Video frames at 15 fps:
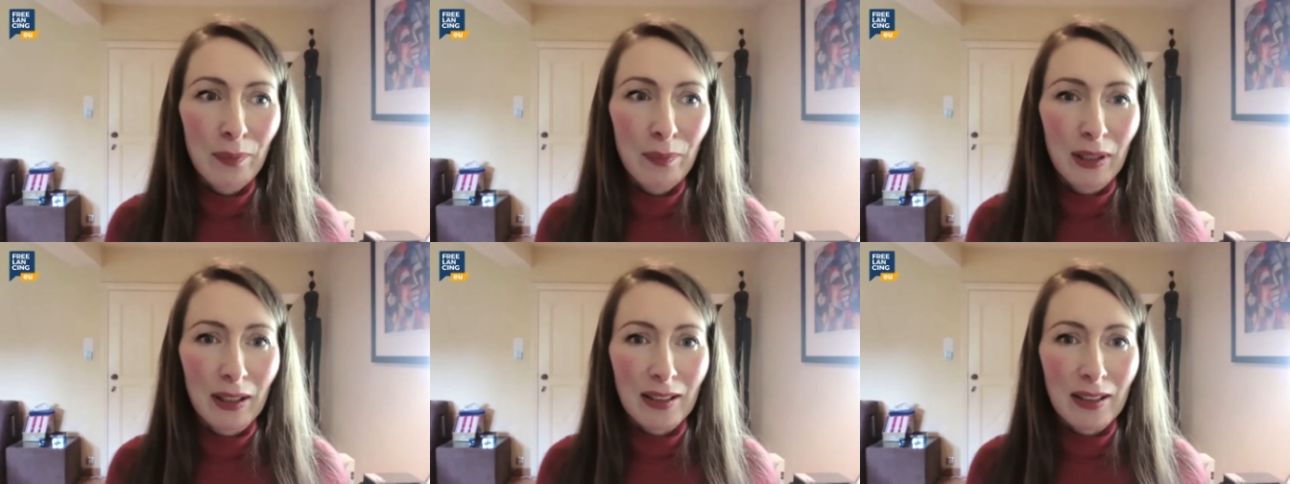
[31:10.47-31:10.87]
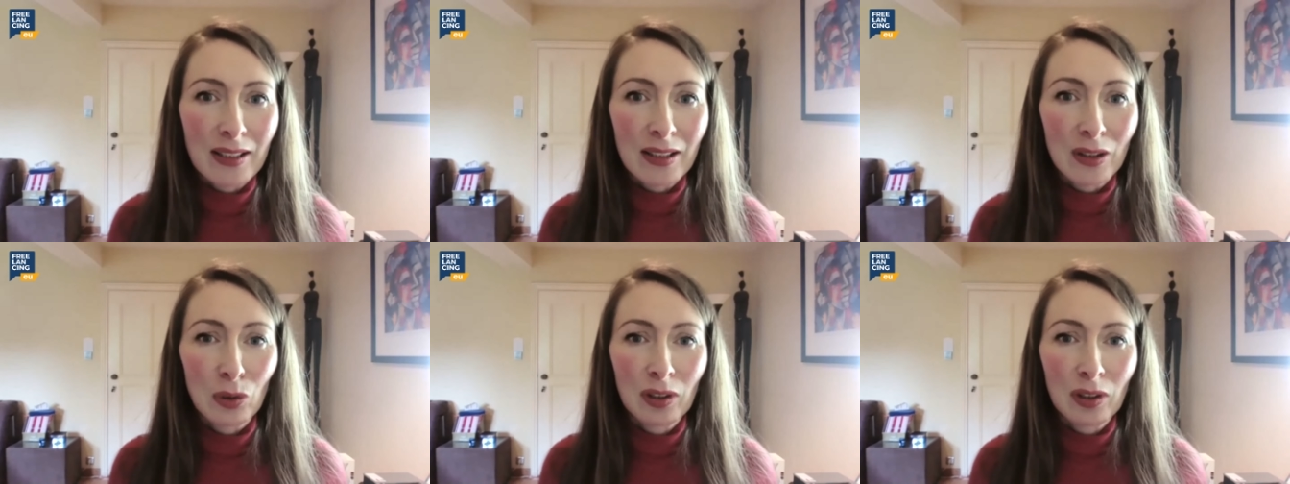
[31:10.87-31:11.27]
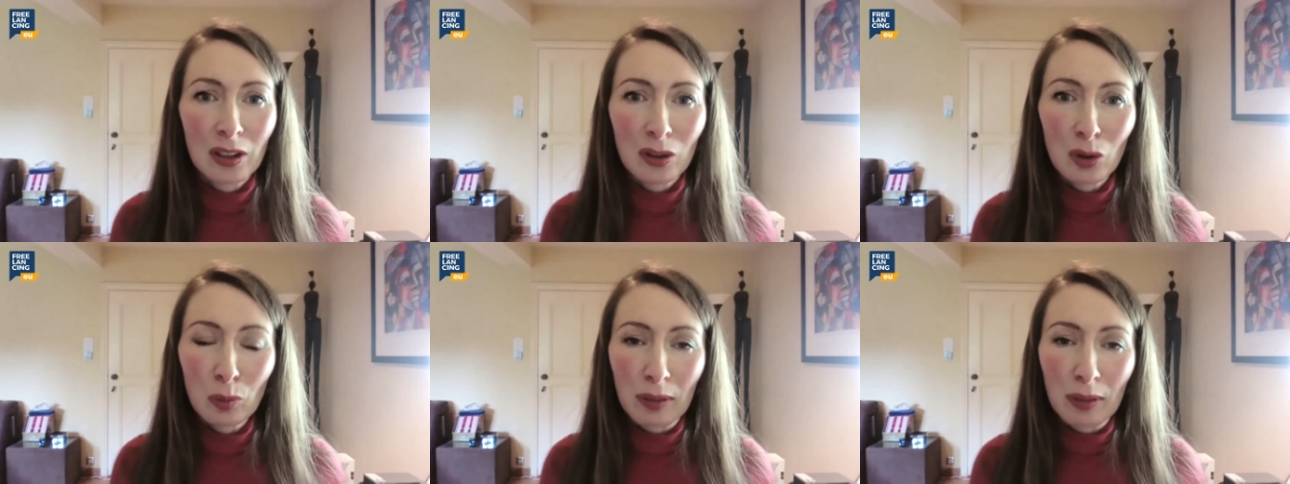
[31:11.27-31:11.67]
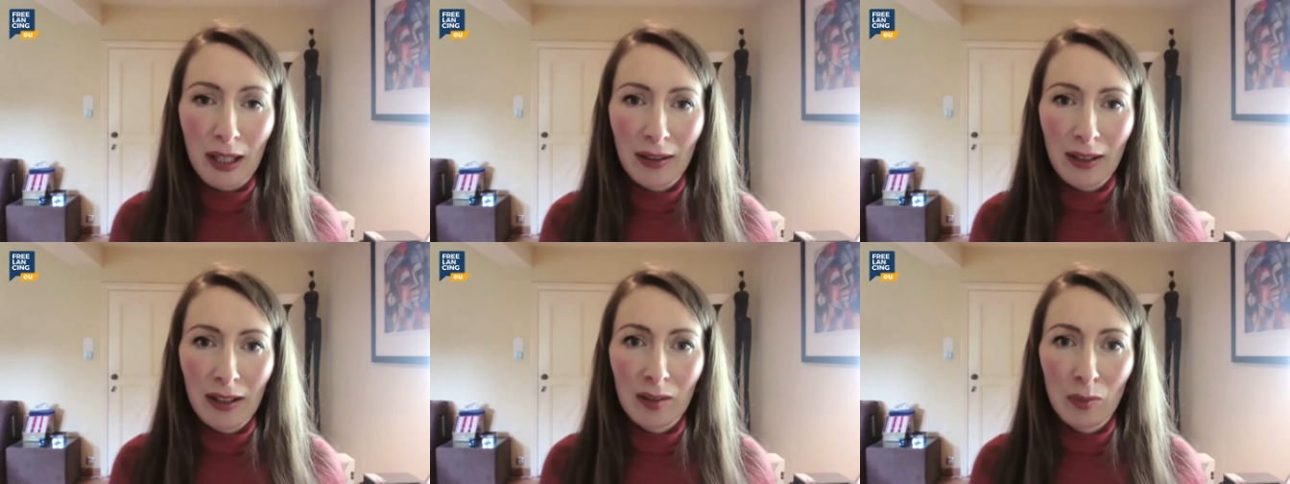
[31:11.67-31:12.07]
But you need to
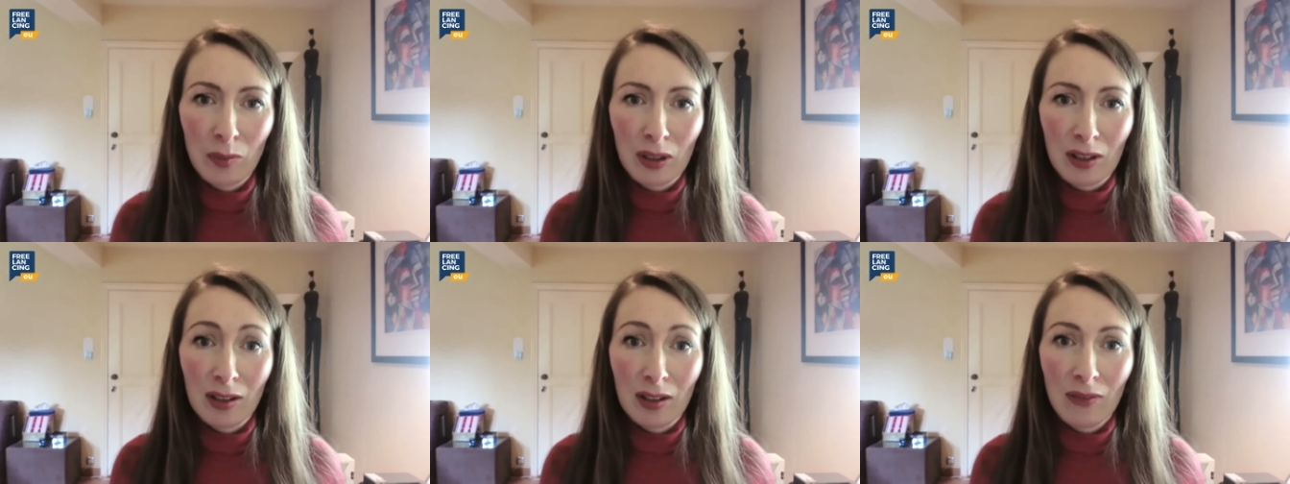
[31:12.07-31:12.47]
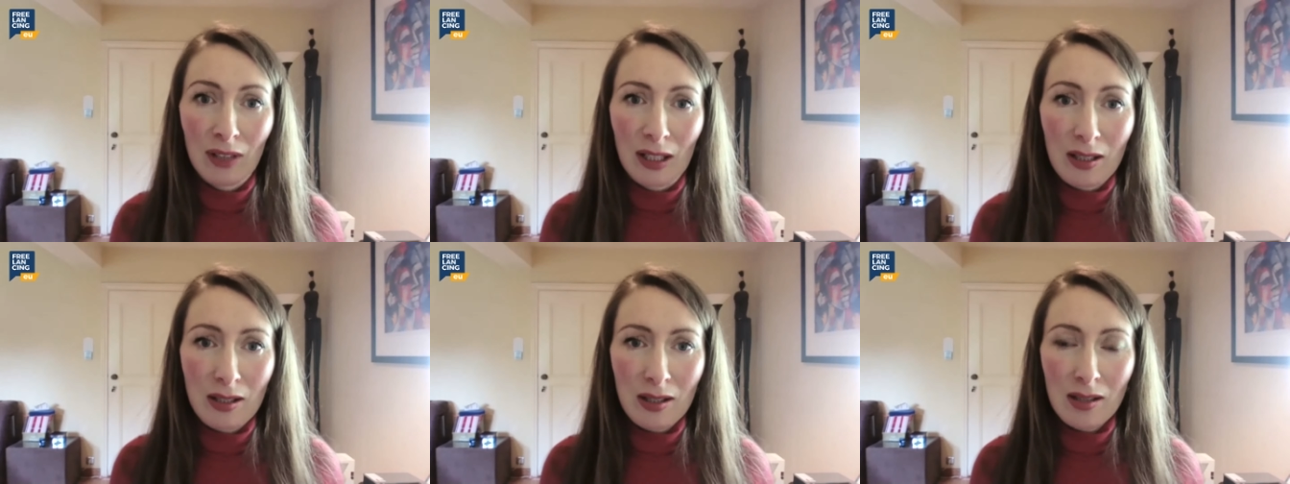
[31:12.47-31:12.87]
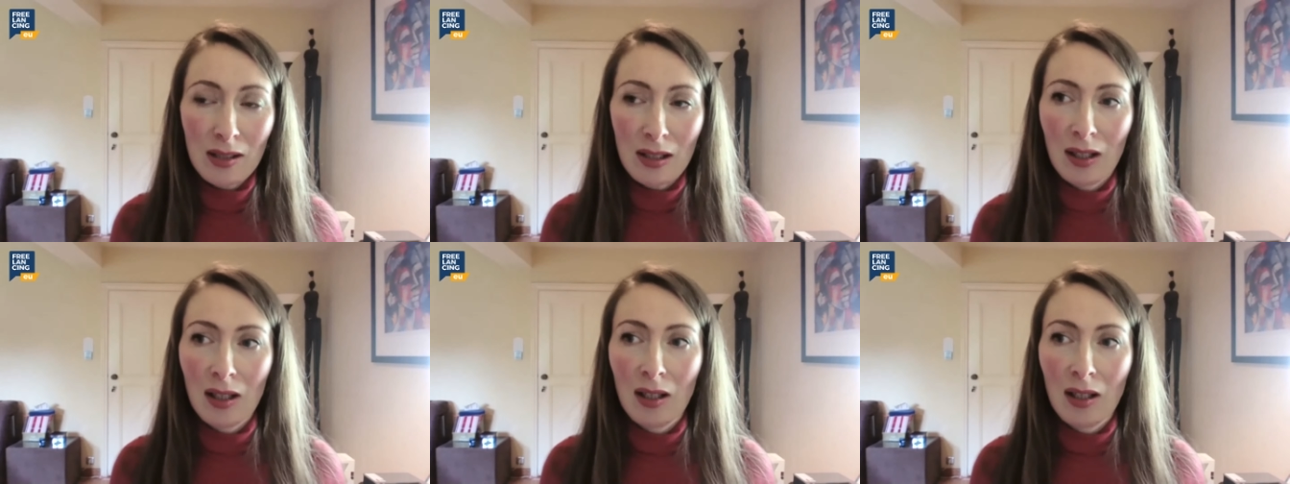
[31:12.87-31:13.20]
plan that a bit in advance.